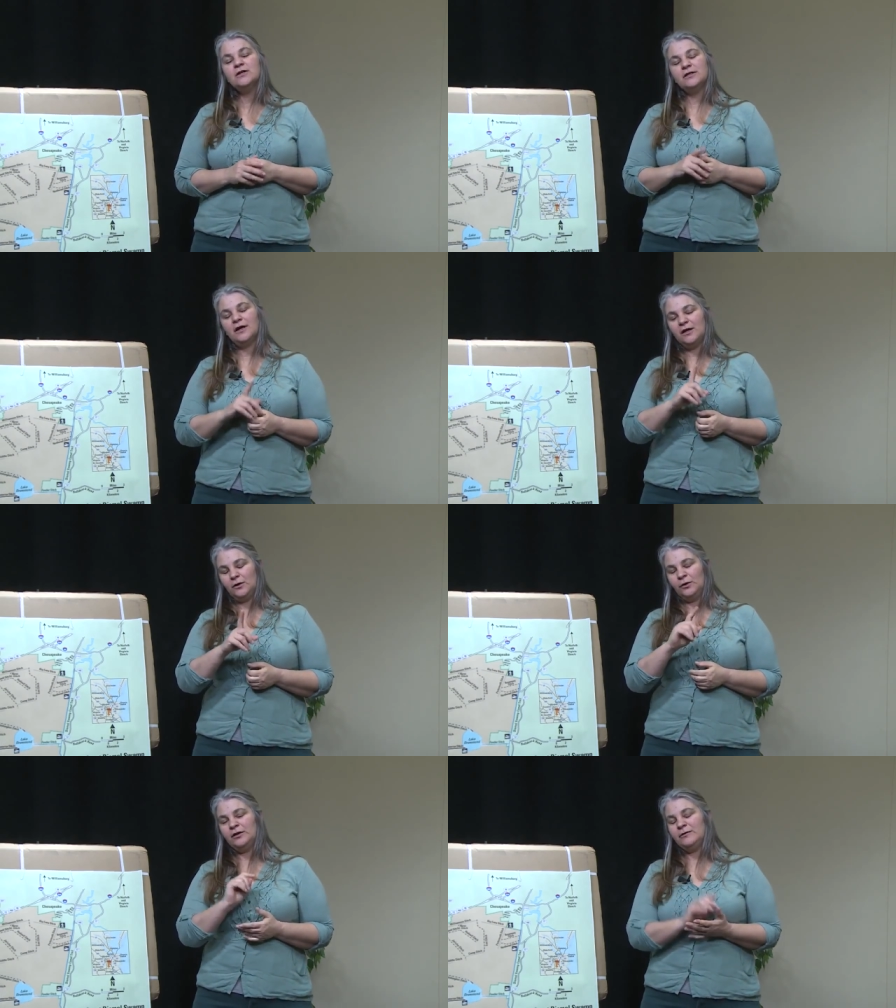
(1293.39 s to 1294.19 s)
Not
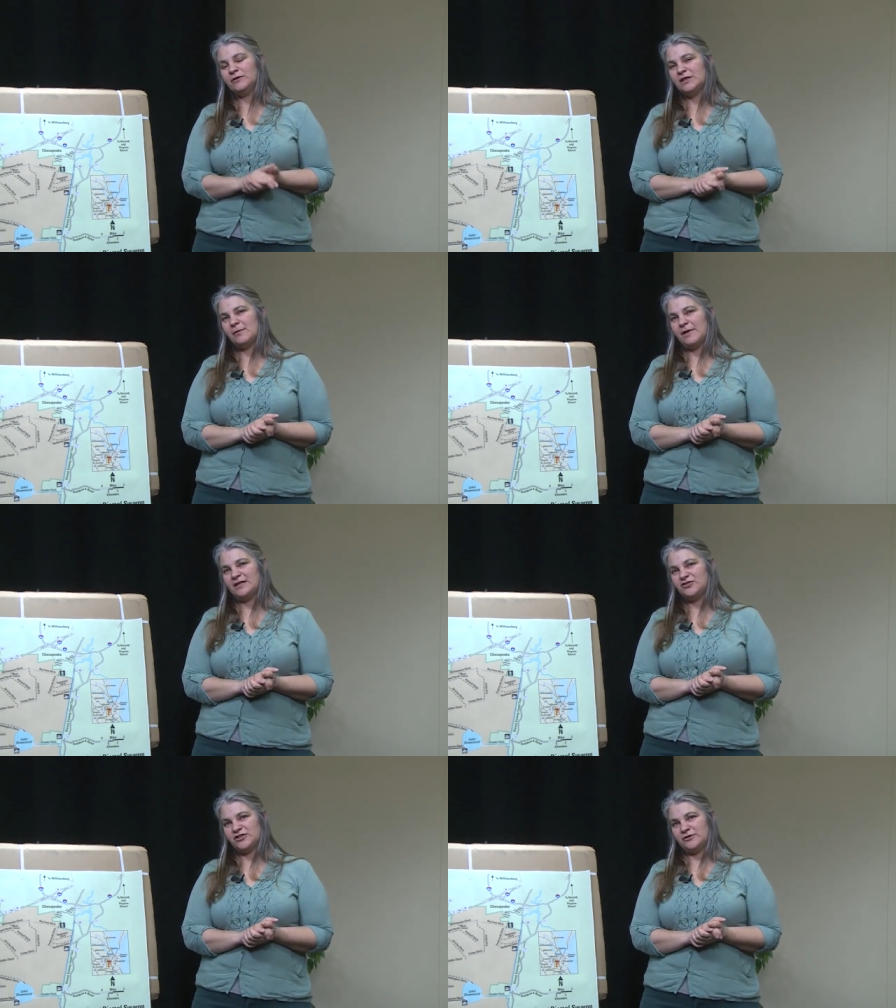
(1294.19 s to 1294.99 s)
only would they
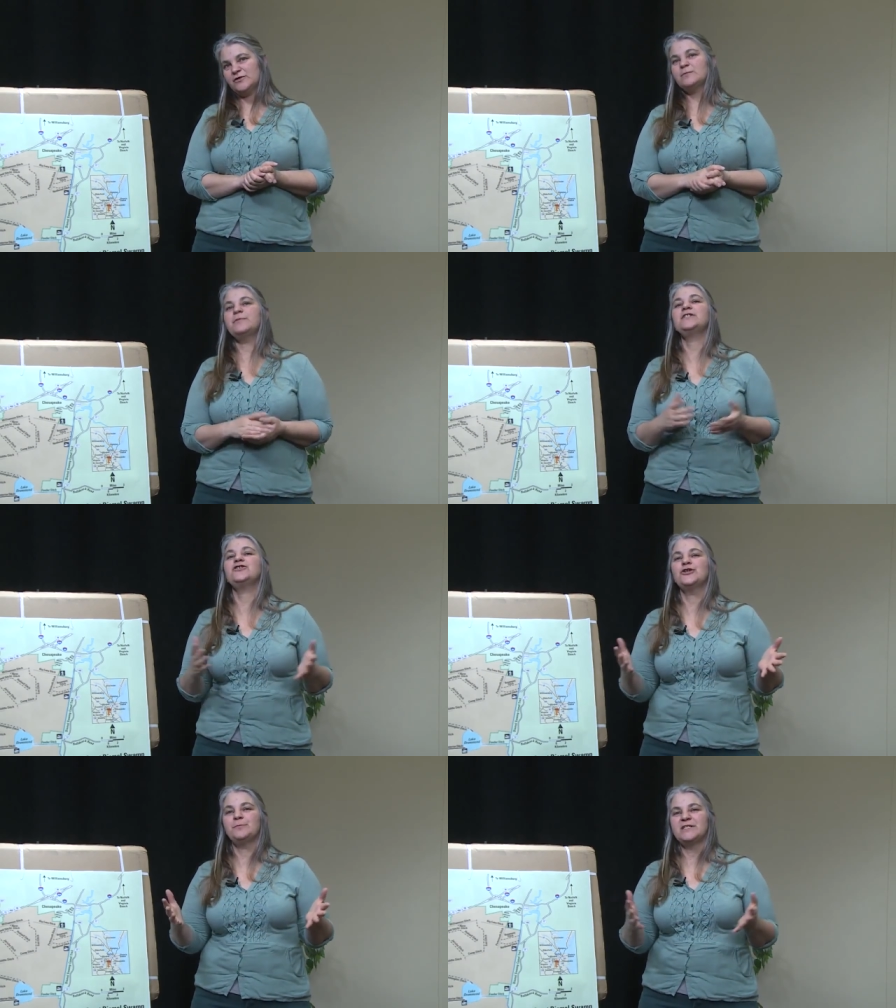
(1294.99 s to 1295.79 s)
make shingles, but
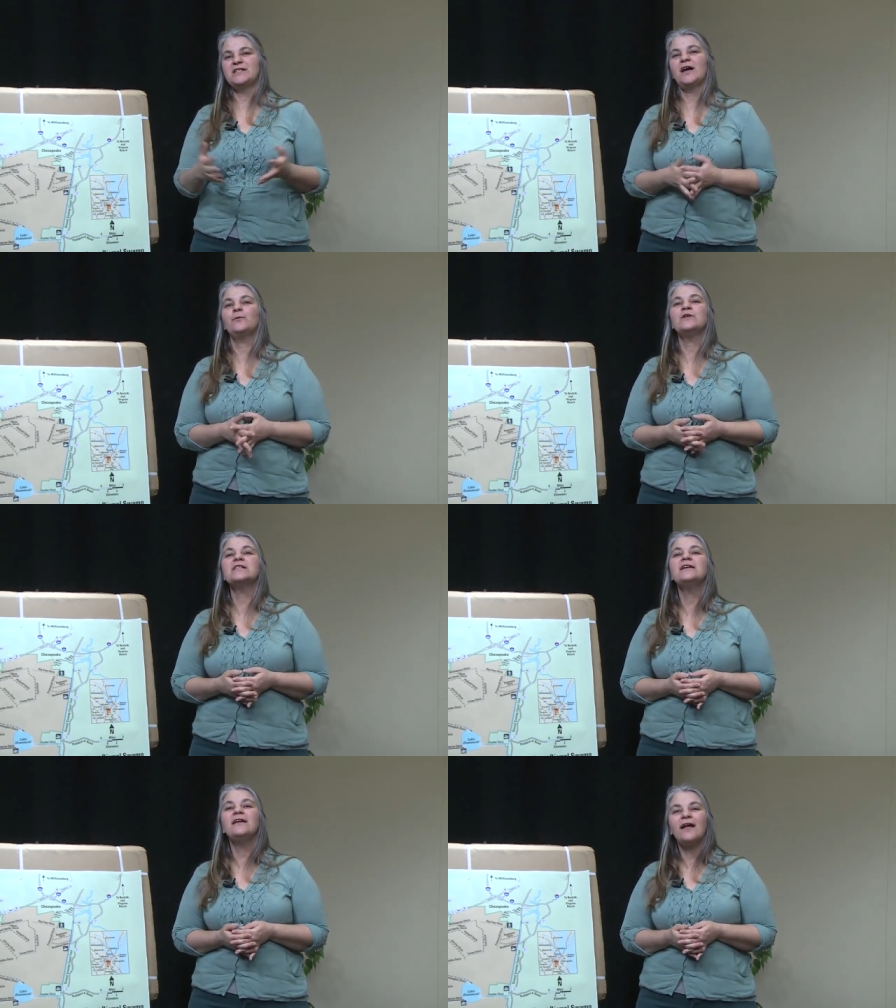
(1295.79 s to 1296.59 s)
turpentine
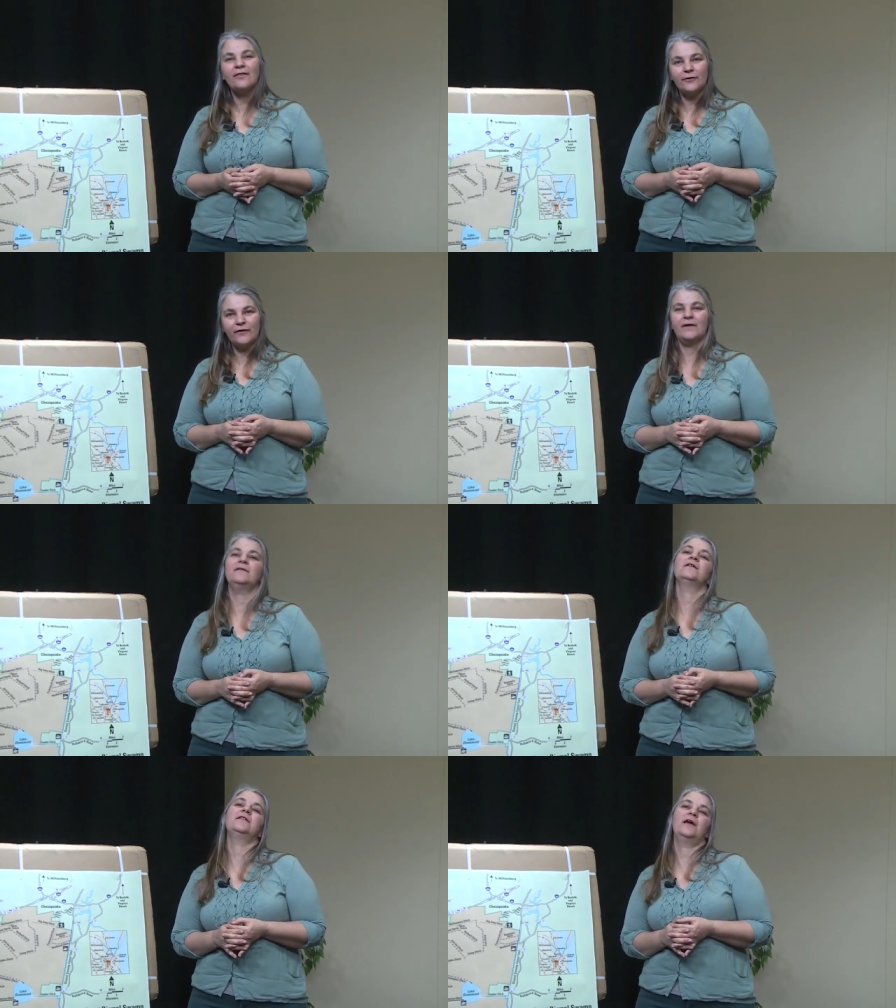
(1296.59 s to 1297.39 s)
was another thing
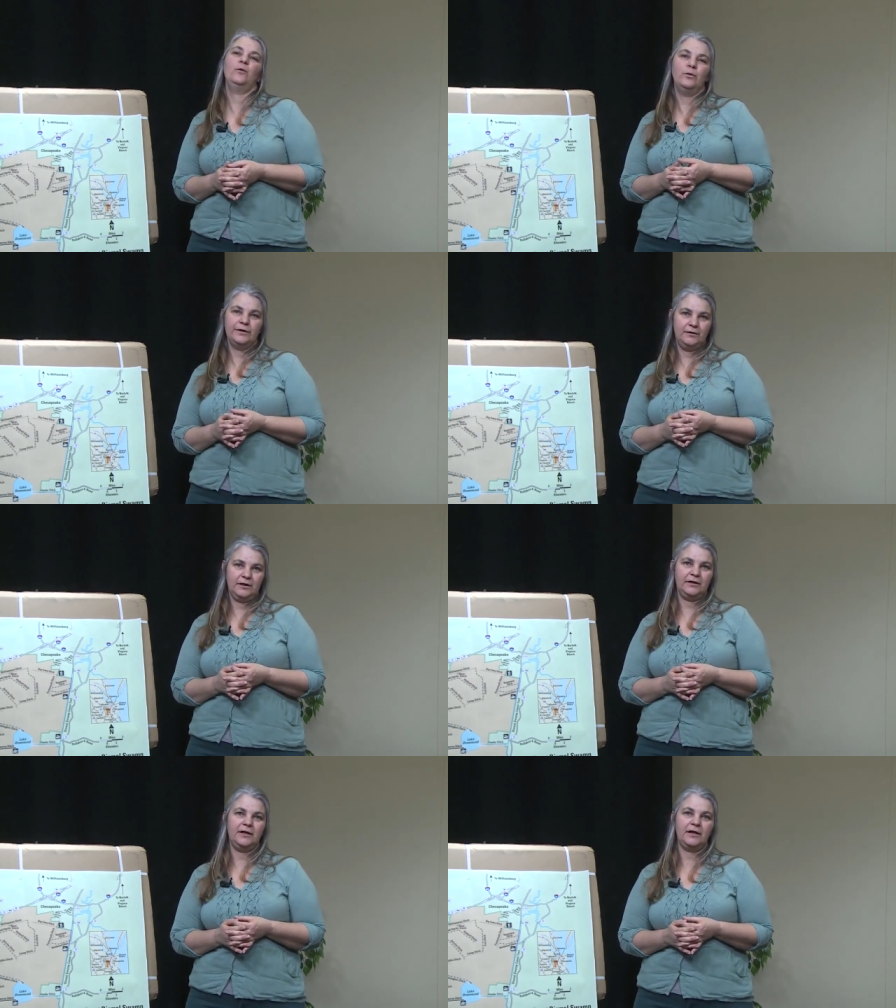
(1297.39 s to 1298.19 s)
that they would,
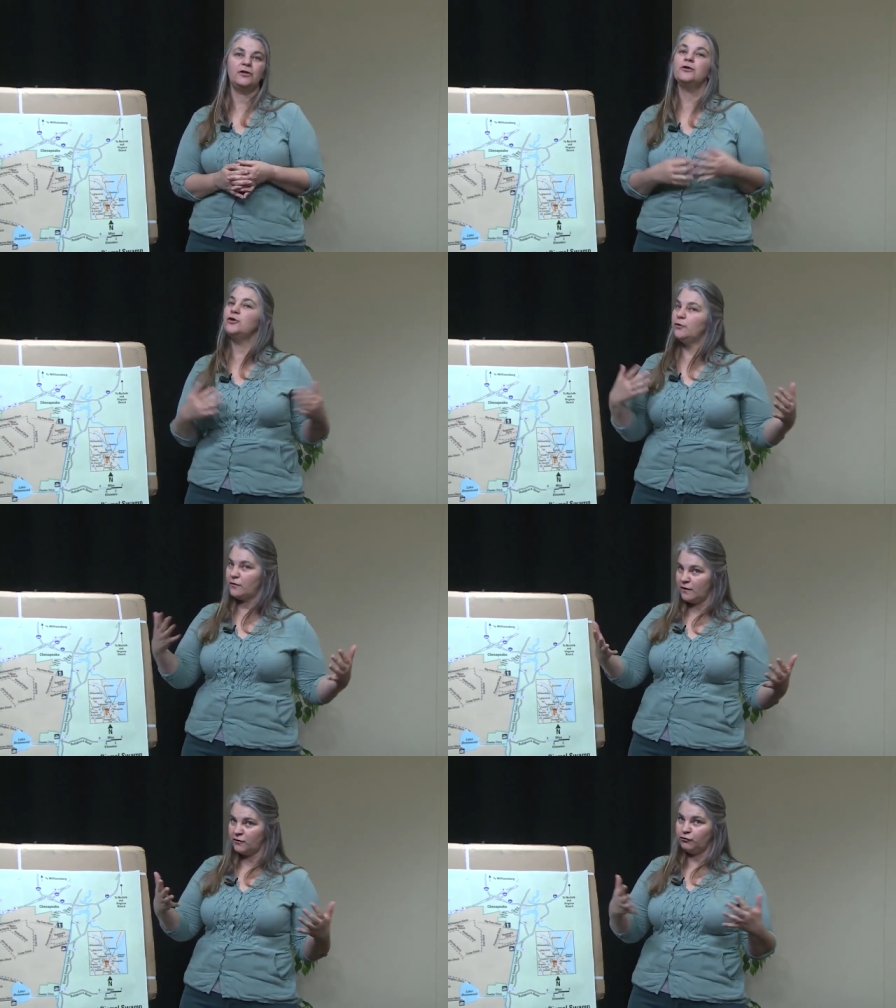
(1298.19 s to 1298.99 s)
again,
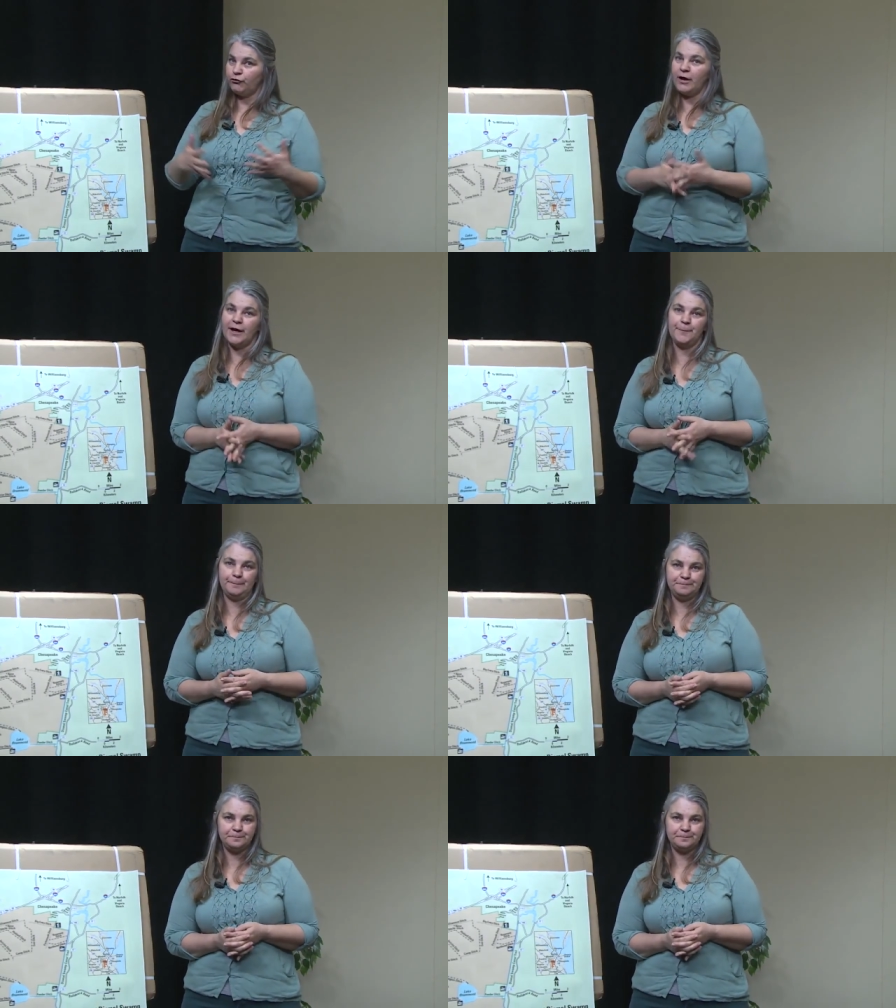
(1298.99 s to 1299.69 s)
use as trade.